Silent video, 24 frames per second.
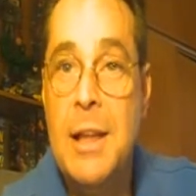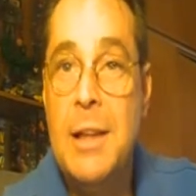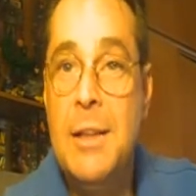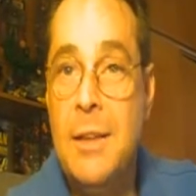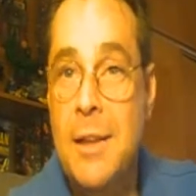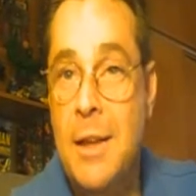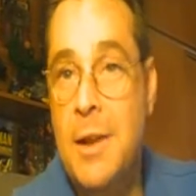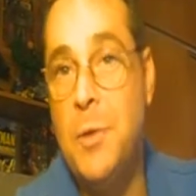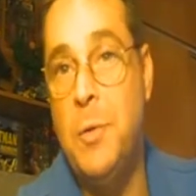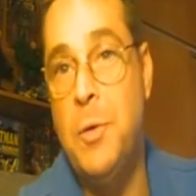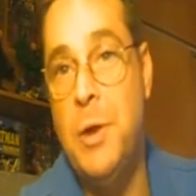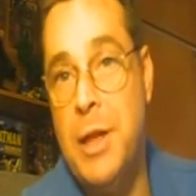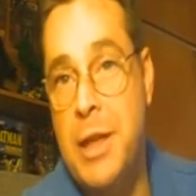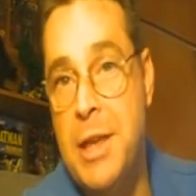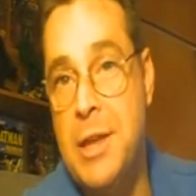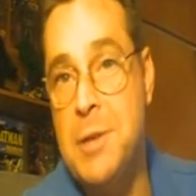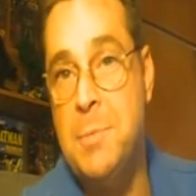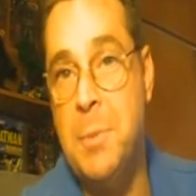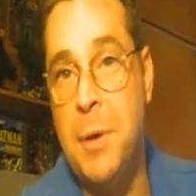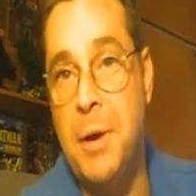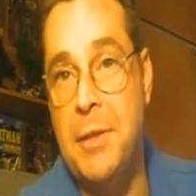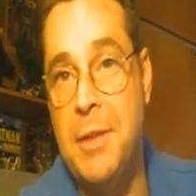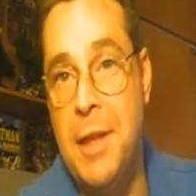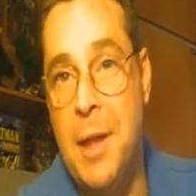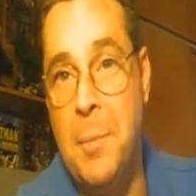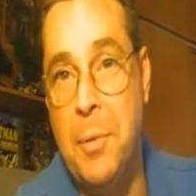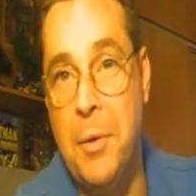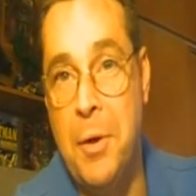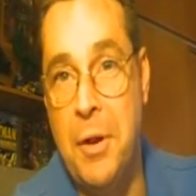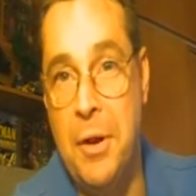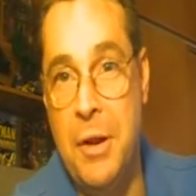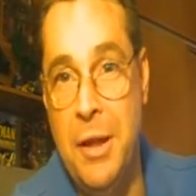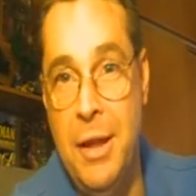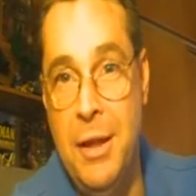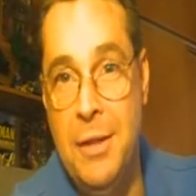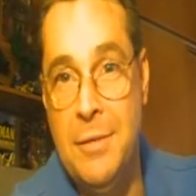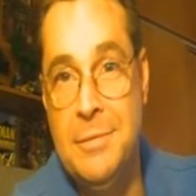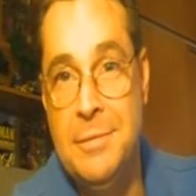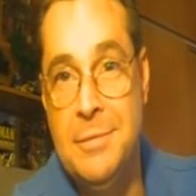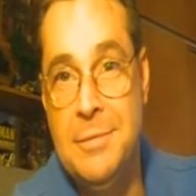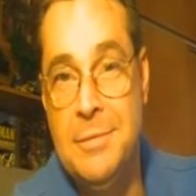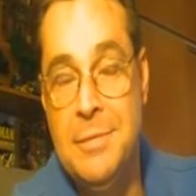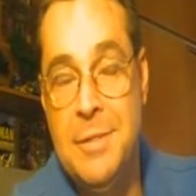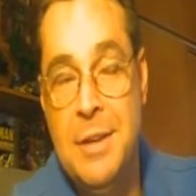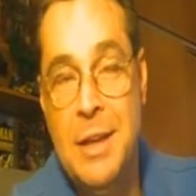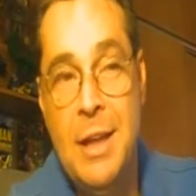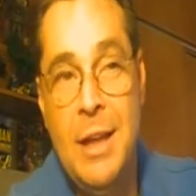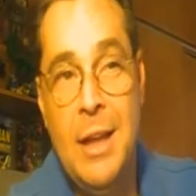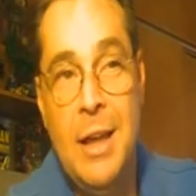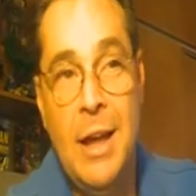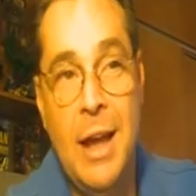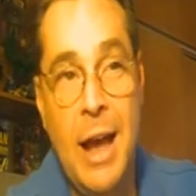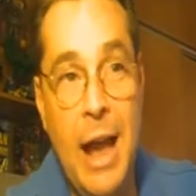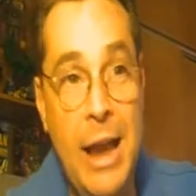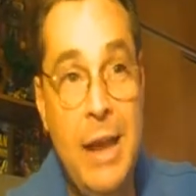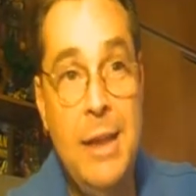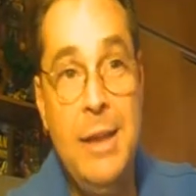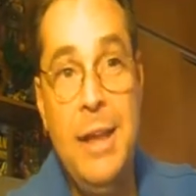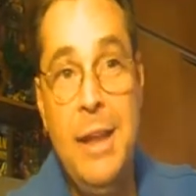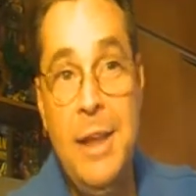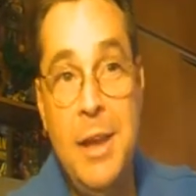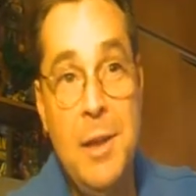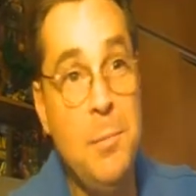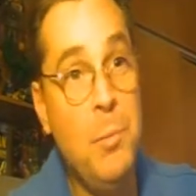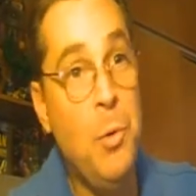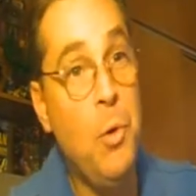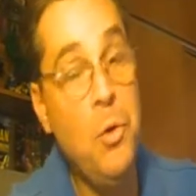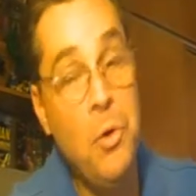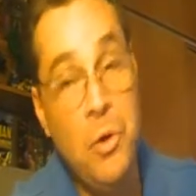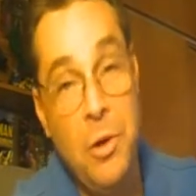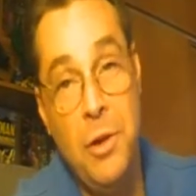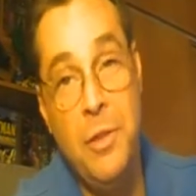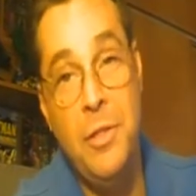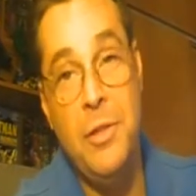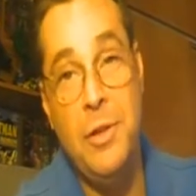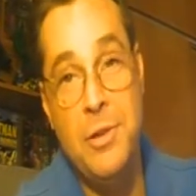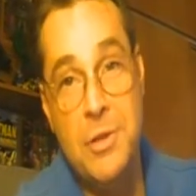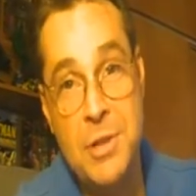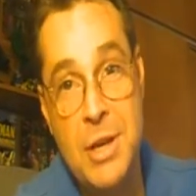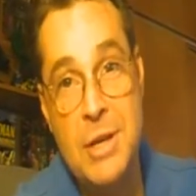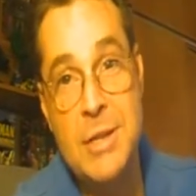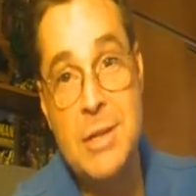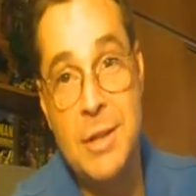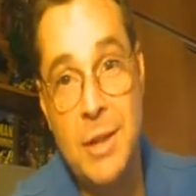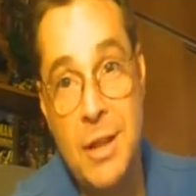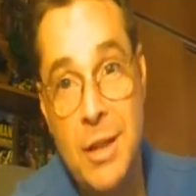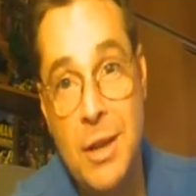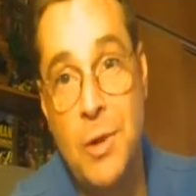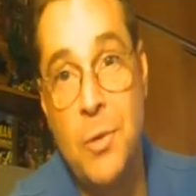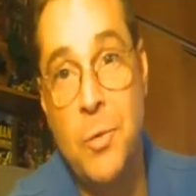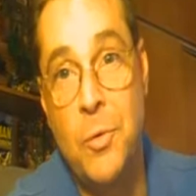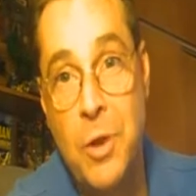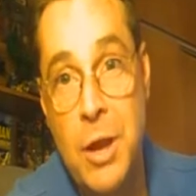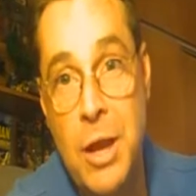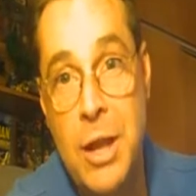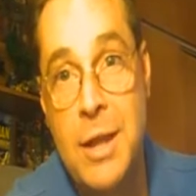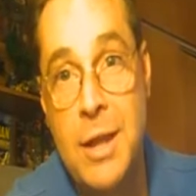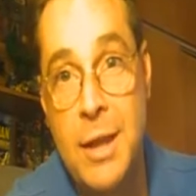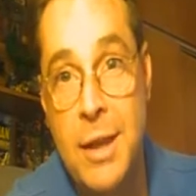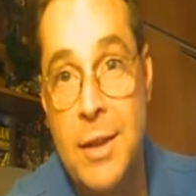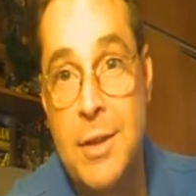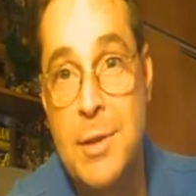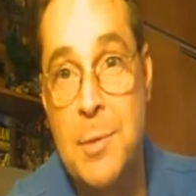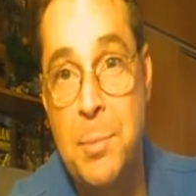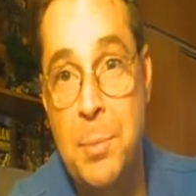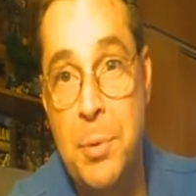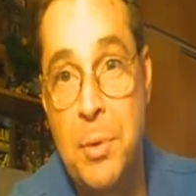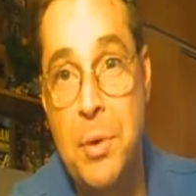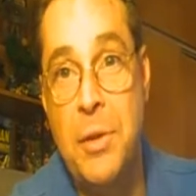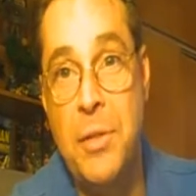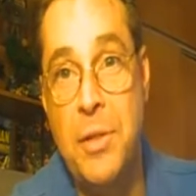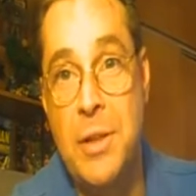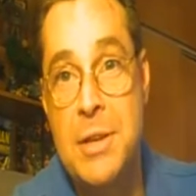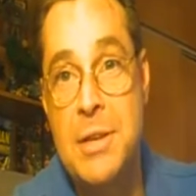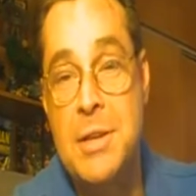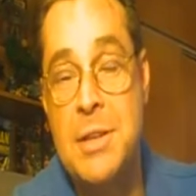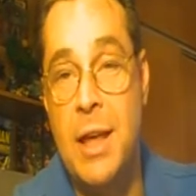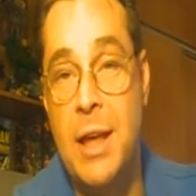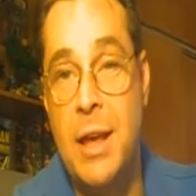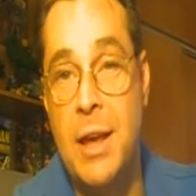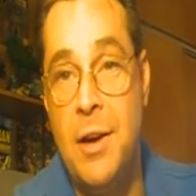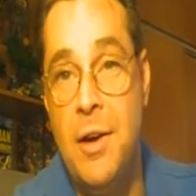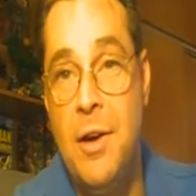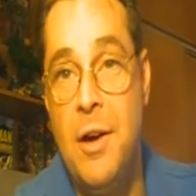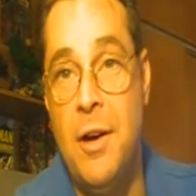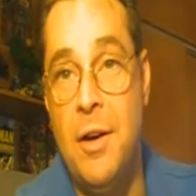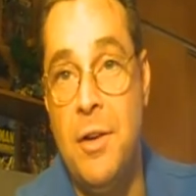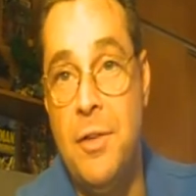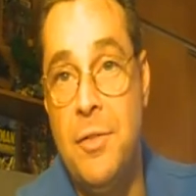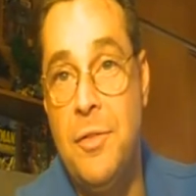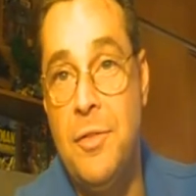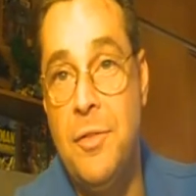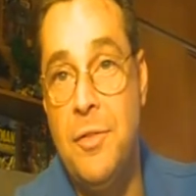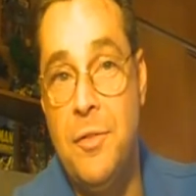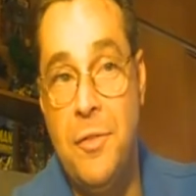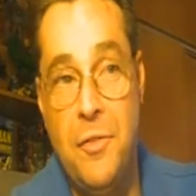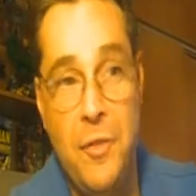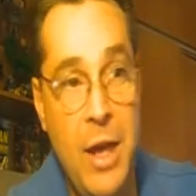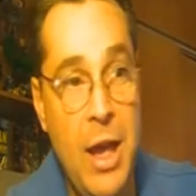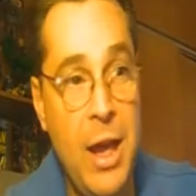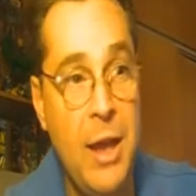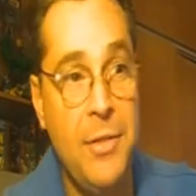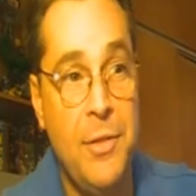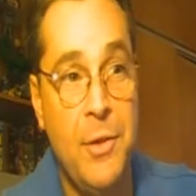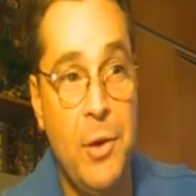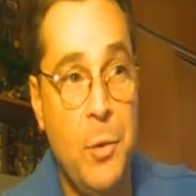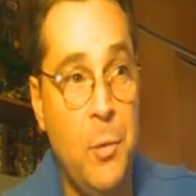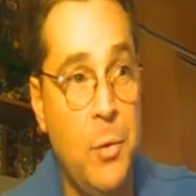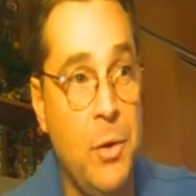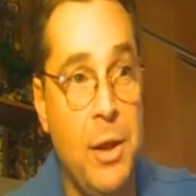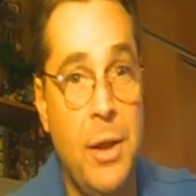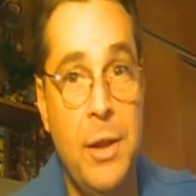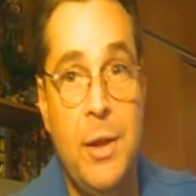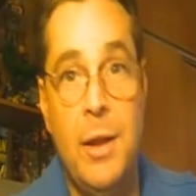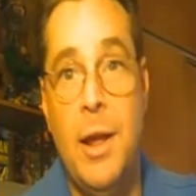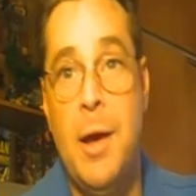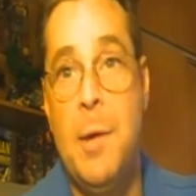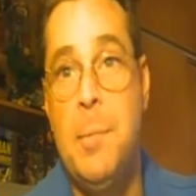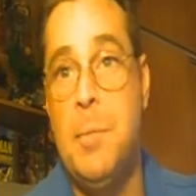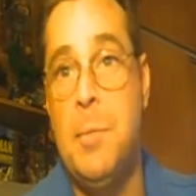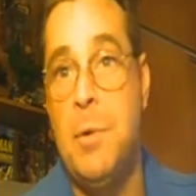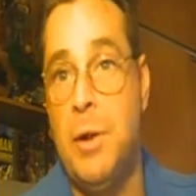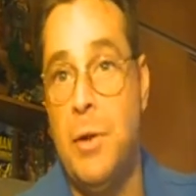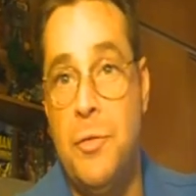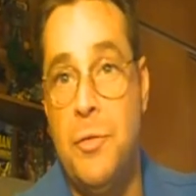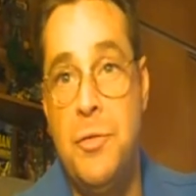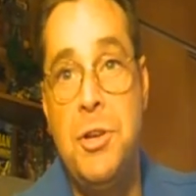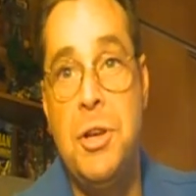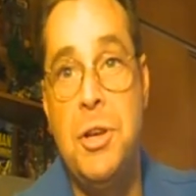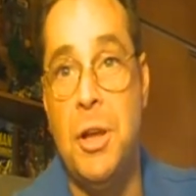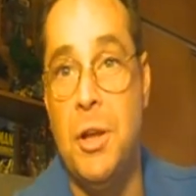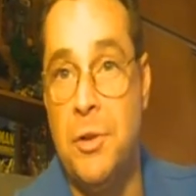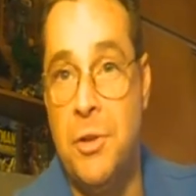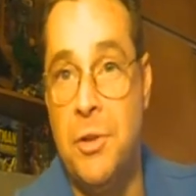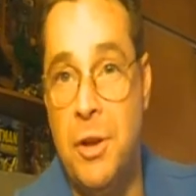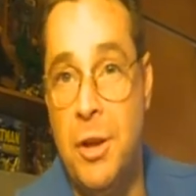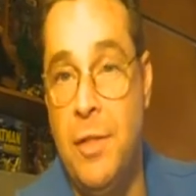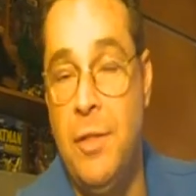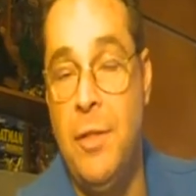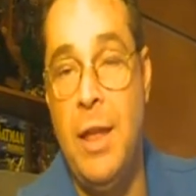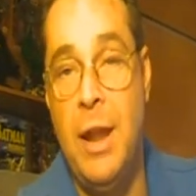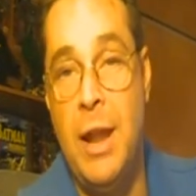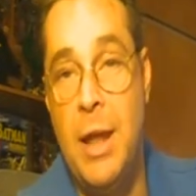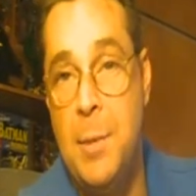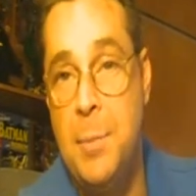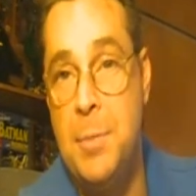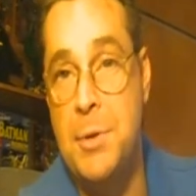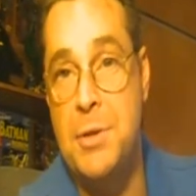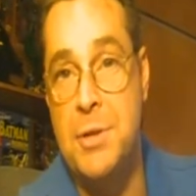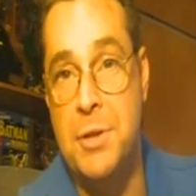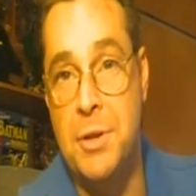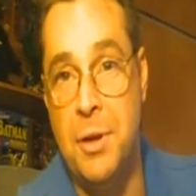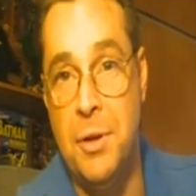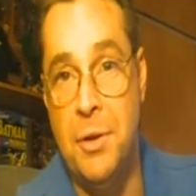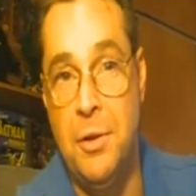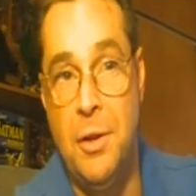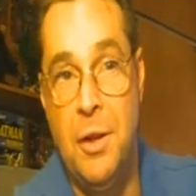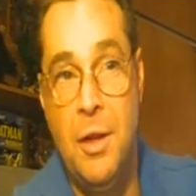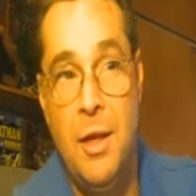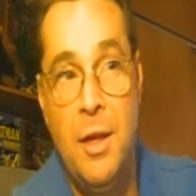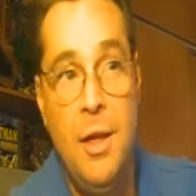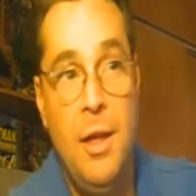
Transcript: Little Ricky's birthday party. I needed more than just Little Ricky to pull this thing off. In fact, there were a number of children in that episode,